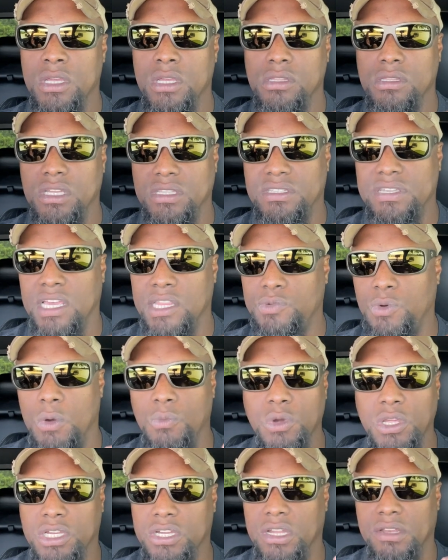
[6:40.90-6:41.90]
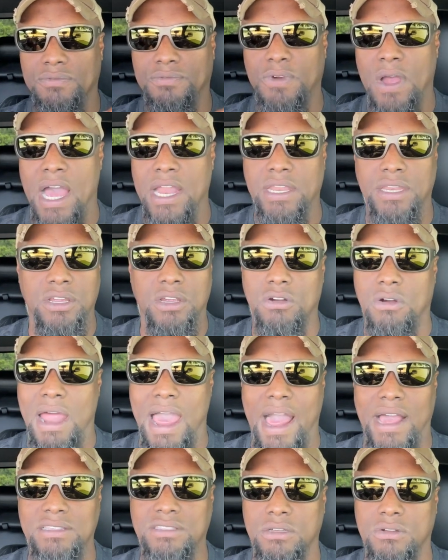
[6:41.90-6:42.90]
The 10th one we couldn't find in the
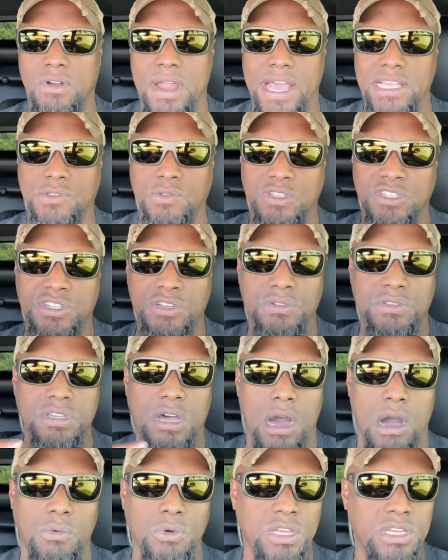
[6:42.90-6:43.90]
grass. The grass was too tall.